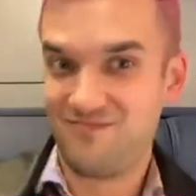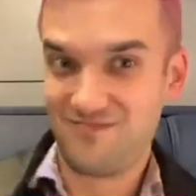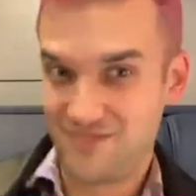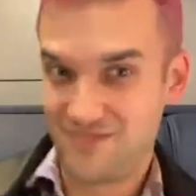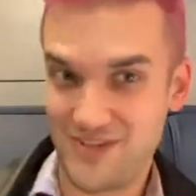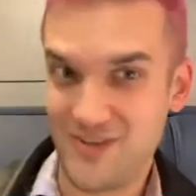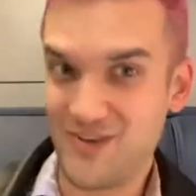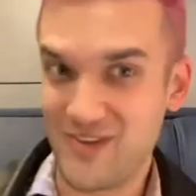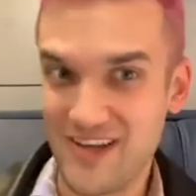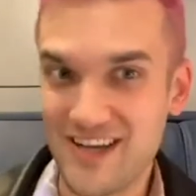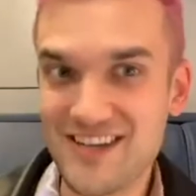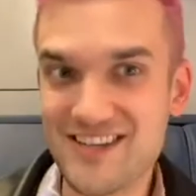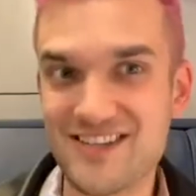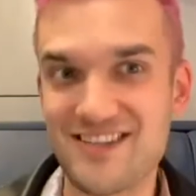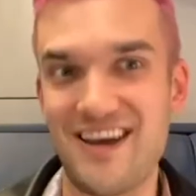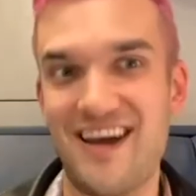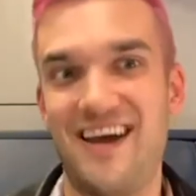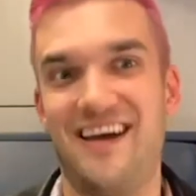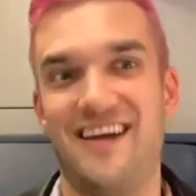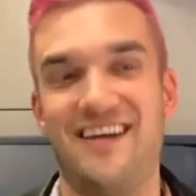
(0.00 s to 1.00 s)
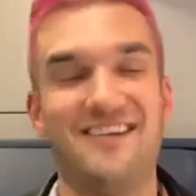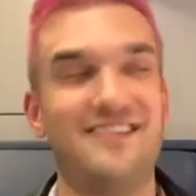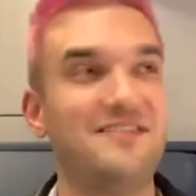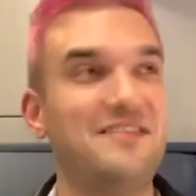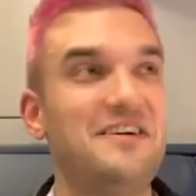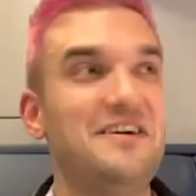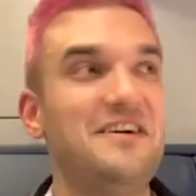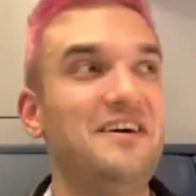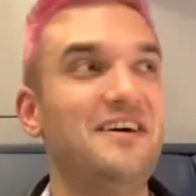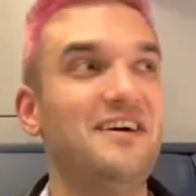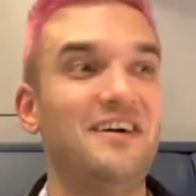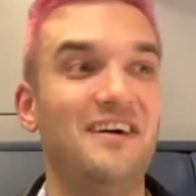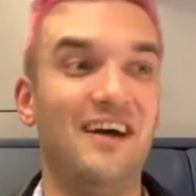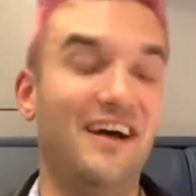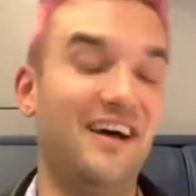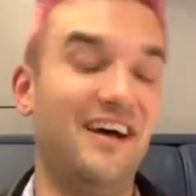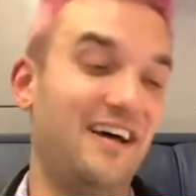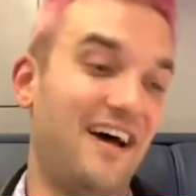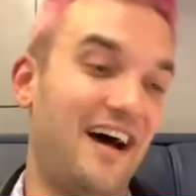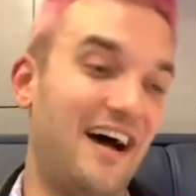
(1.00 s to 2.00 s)
do this, and
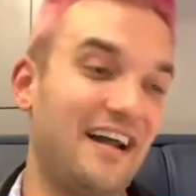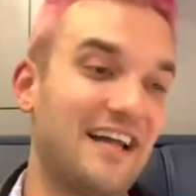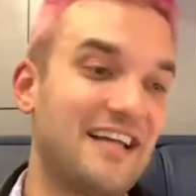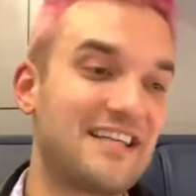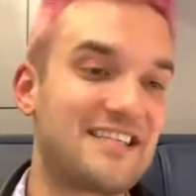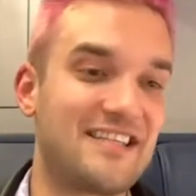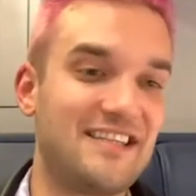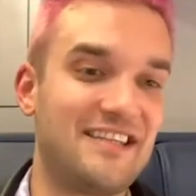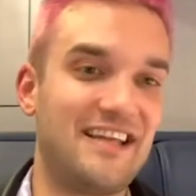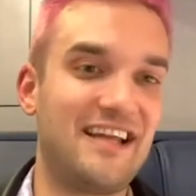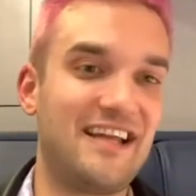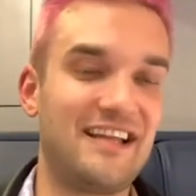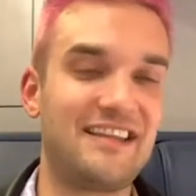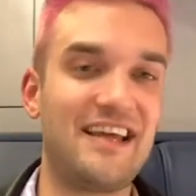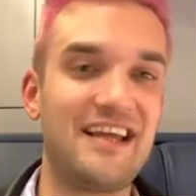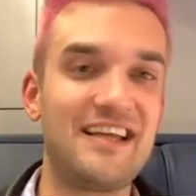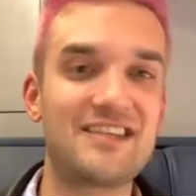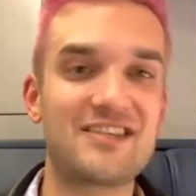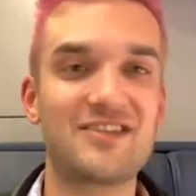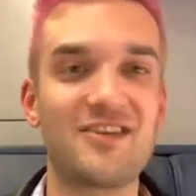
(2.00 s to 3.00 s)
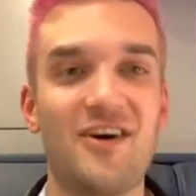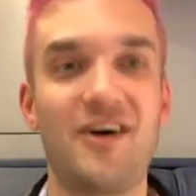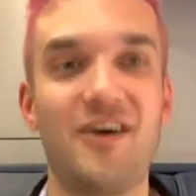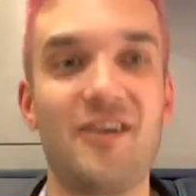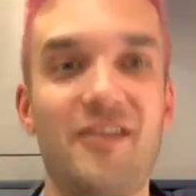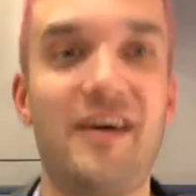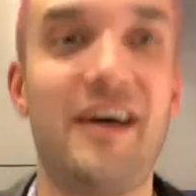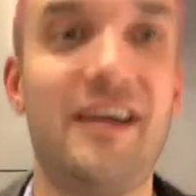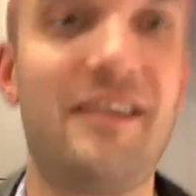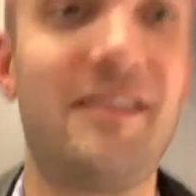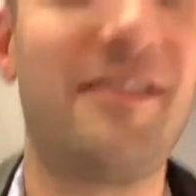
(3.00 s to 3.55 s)
I guess they saw that there